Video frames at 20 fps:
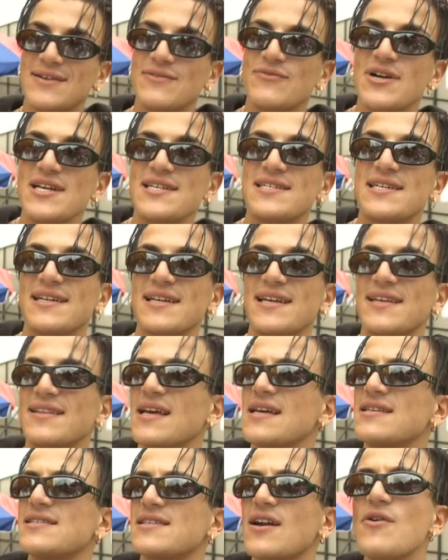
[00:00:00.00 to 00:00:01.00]
recently and
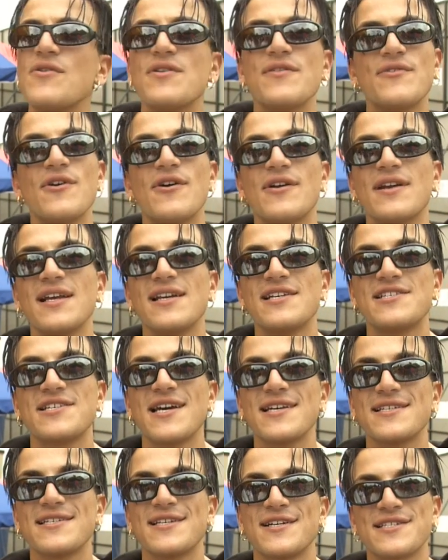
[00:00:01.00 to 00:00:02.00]
they said, oh, you've got an English
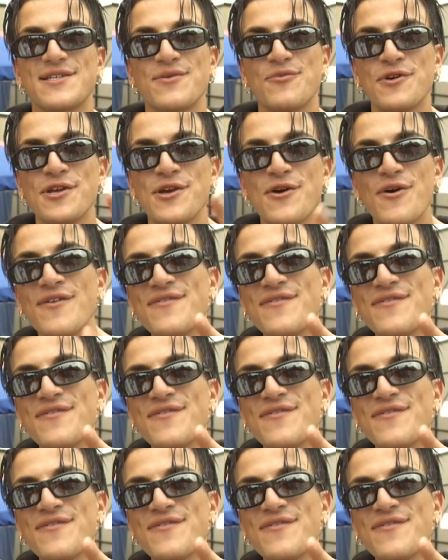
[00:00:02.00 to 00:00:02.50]
accent, I said, well, you